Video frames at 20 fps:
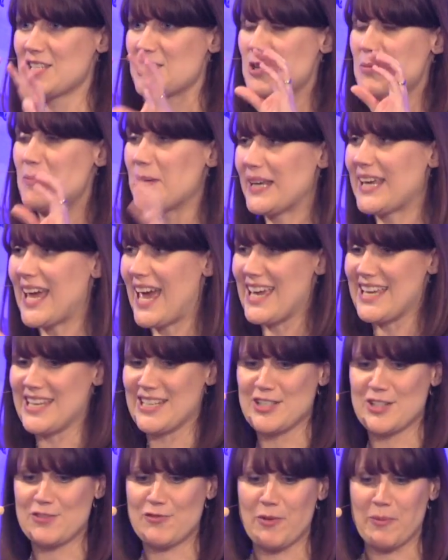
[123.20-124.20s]
to be
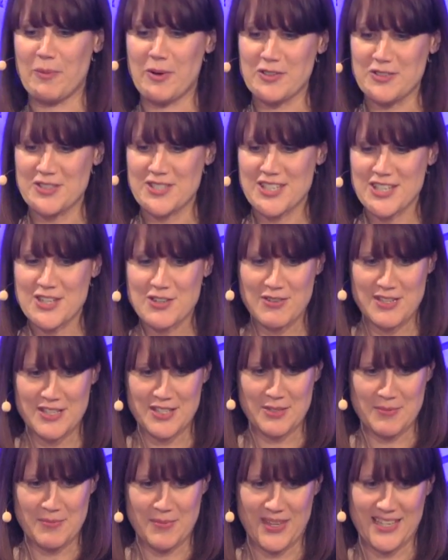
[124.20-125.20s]
gained from considering
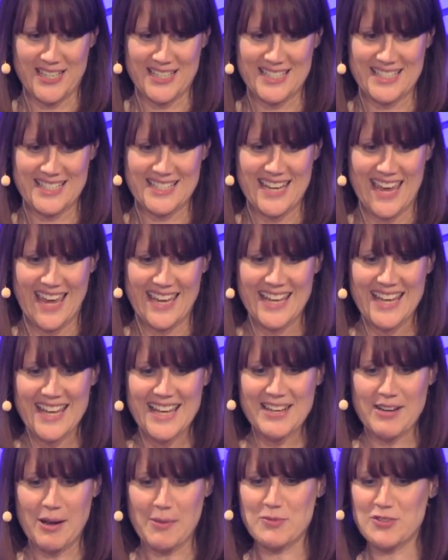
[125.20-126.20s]
some things today.
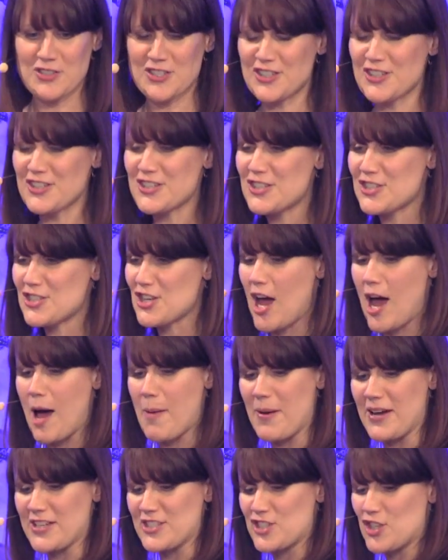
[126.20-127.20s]
Now, I'm just going to start
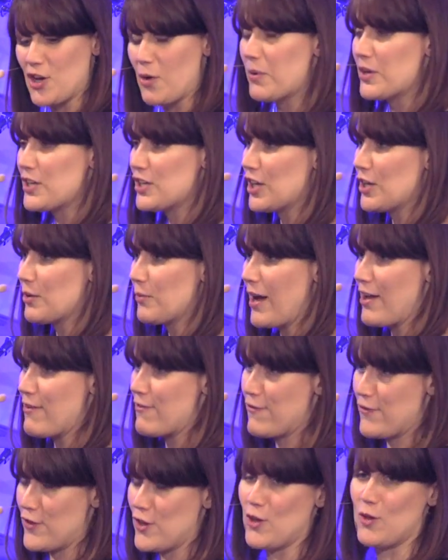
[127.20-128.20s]
by showing you a
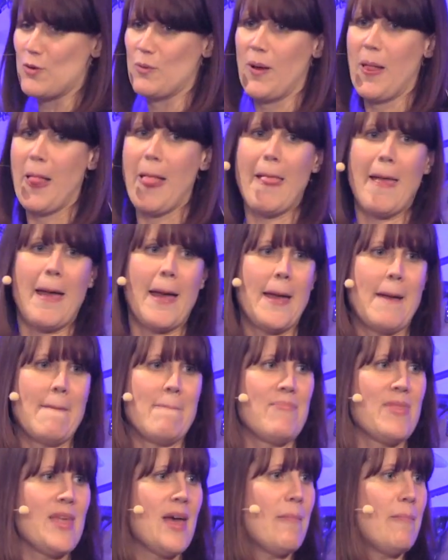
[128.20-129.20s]
few
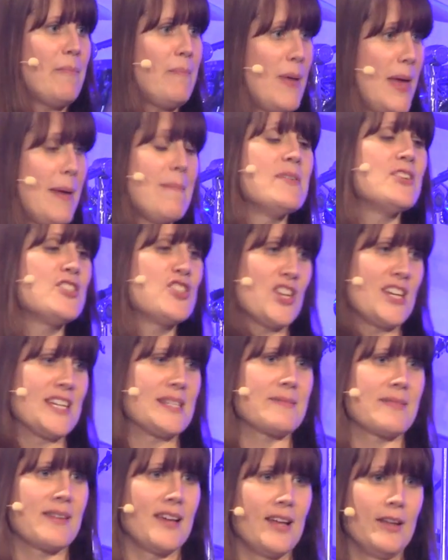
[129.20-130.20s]
um,
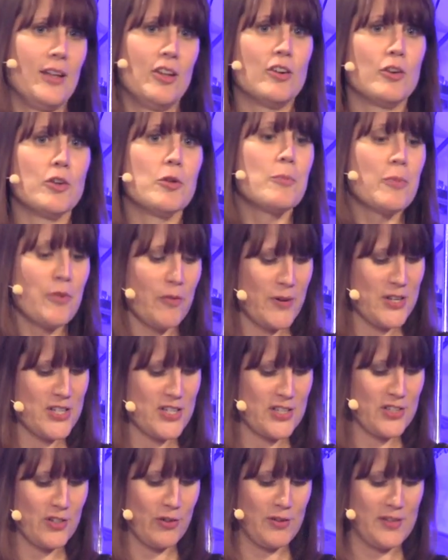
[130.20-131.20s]
images, a, a, number of which I
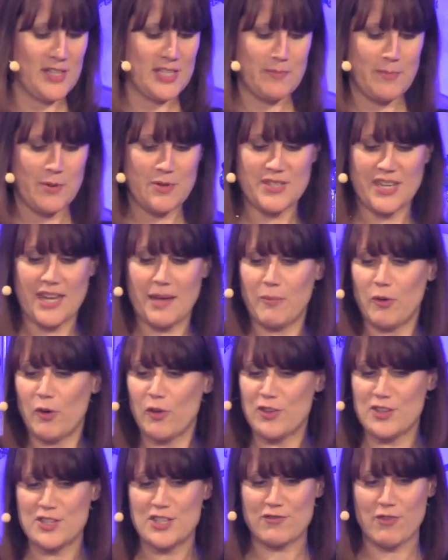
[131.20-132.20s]
saw in this museum,
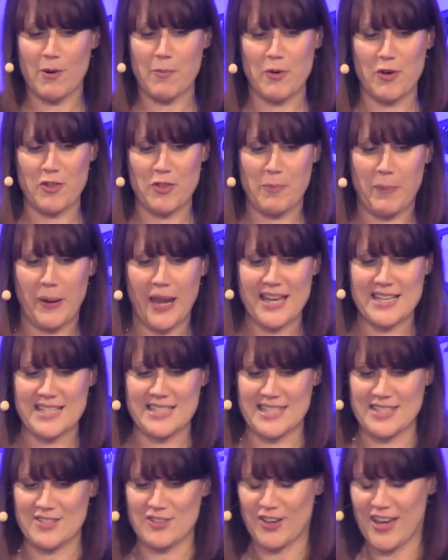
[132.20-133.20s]
others from other
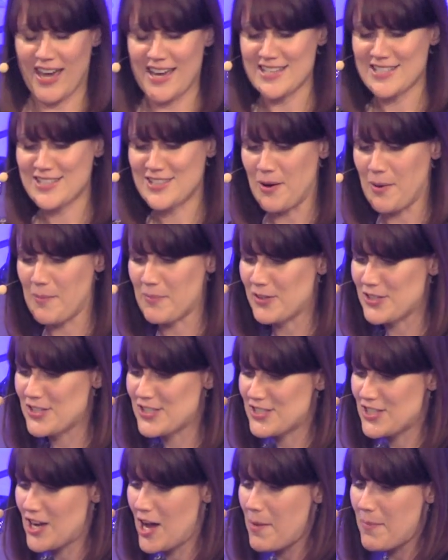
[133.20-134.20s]
places, okay? So I'm going to
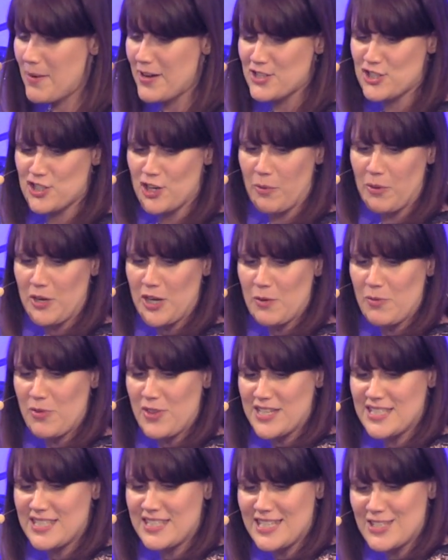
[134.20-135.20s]
start by showing you,
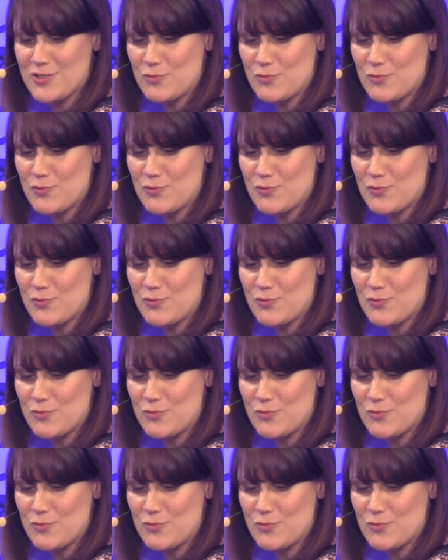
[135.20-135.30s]
this is